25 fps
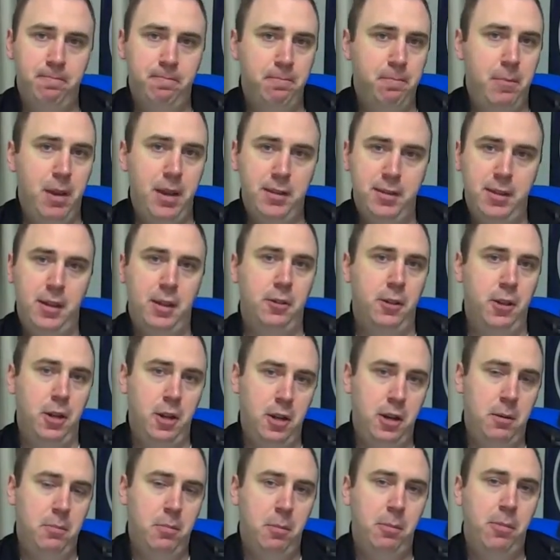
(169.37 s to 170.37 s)
basically
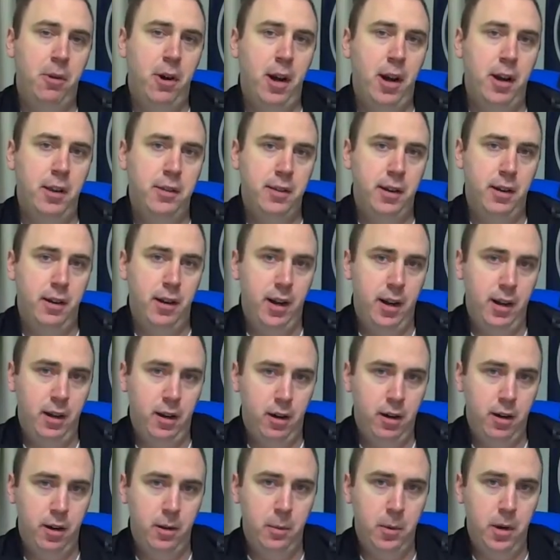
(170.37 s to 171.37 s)
you need proprietary
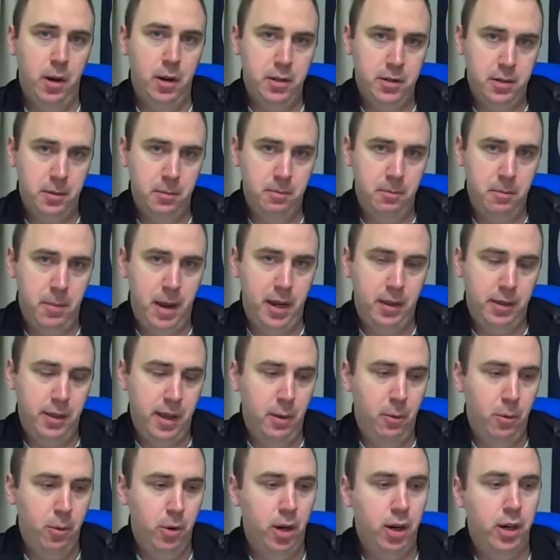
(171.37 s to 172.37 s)
hardware to make
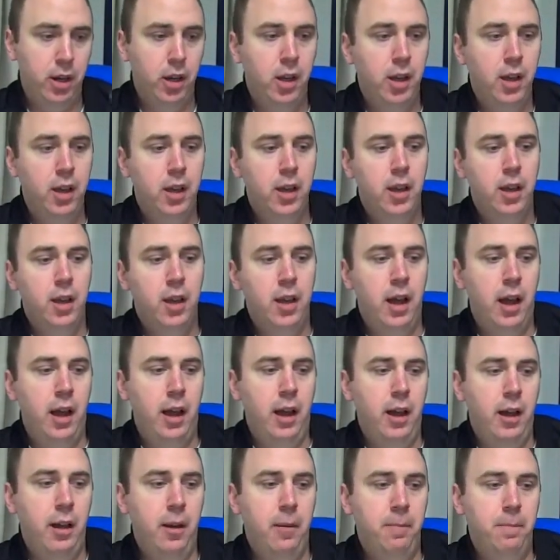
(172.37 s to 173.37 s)
that work.
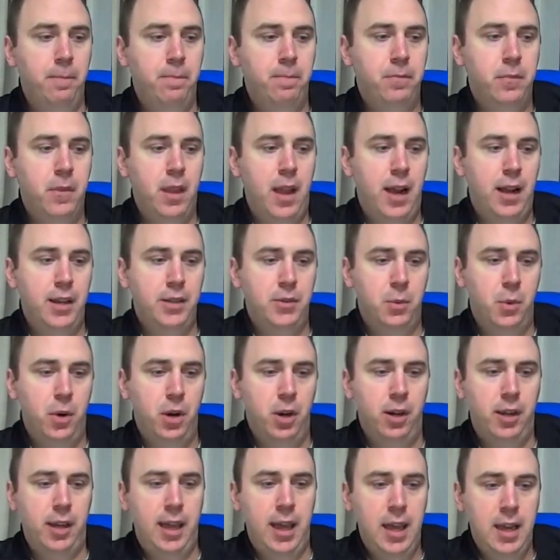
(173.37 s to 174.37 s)
As
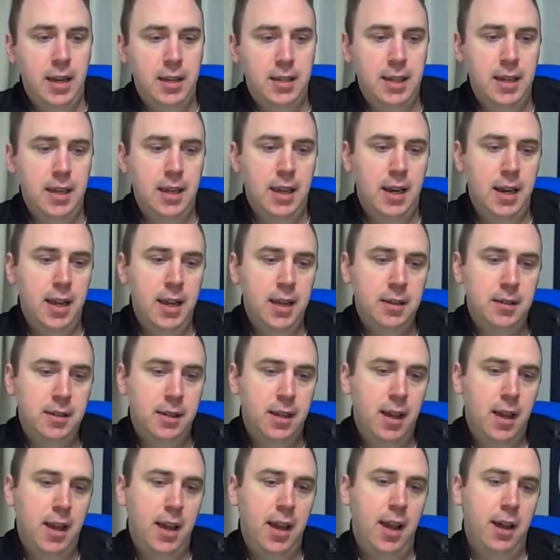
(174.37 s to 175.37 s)
where KT and
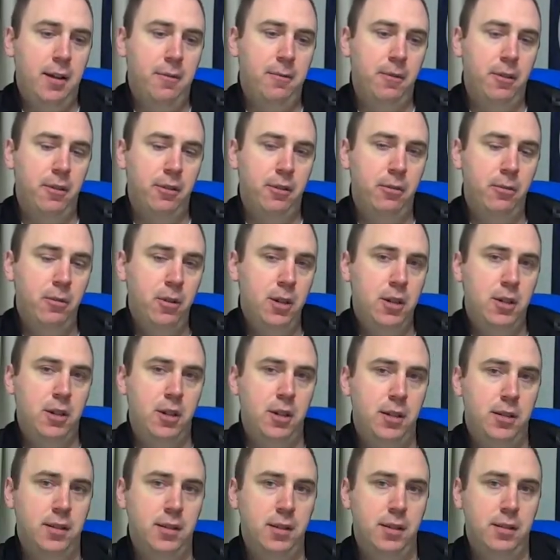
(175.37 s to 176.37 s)
SK have a
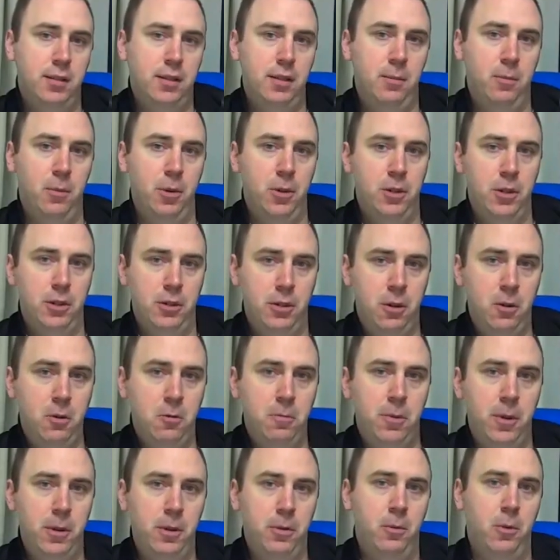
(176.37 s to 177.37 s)
3G system, which is
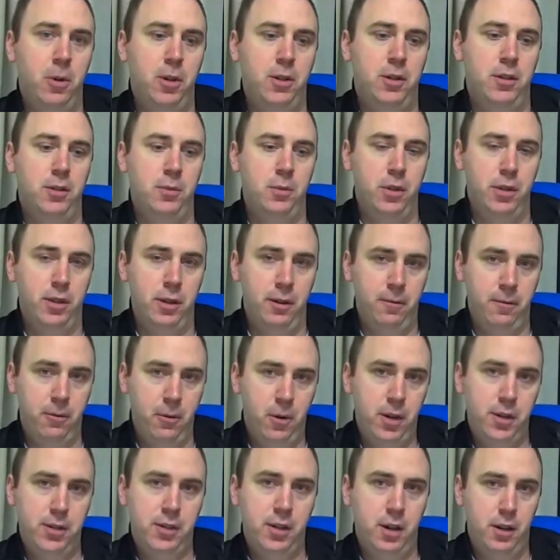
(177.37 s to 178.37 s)
open, which is what their
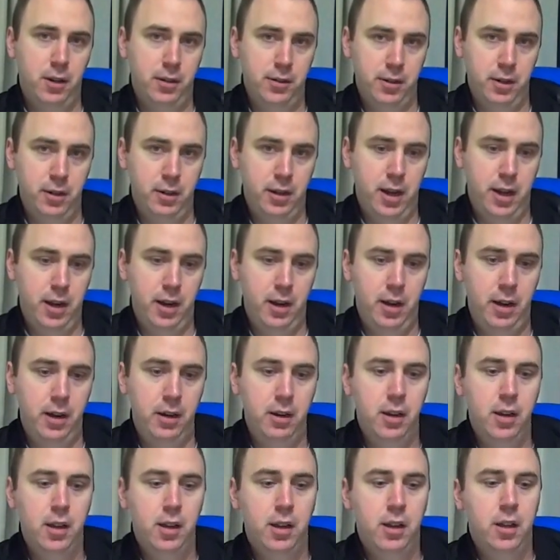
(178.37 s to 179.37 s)
voice calls are done
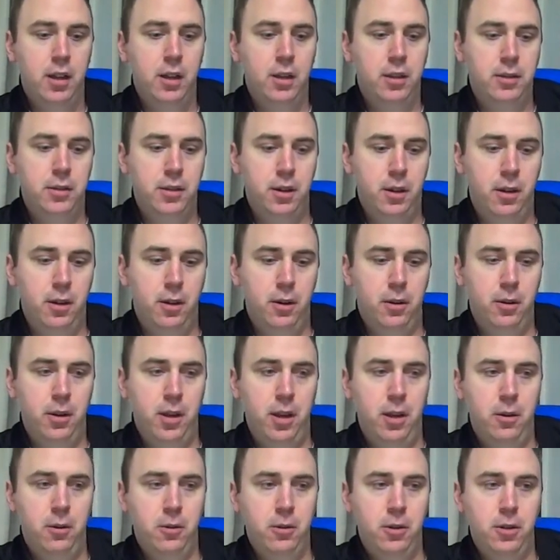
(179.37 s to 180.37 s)
on. So
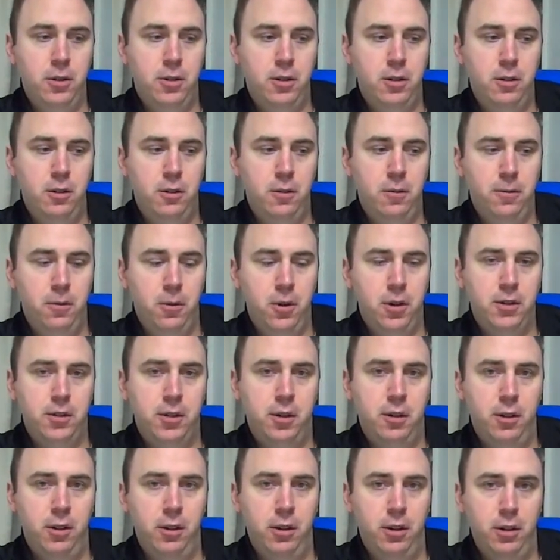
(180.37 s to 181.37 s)
in order to do voice calling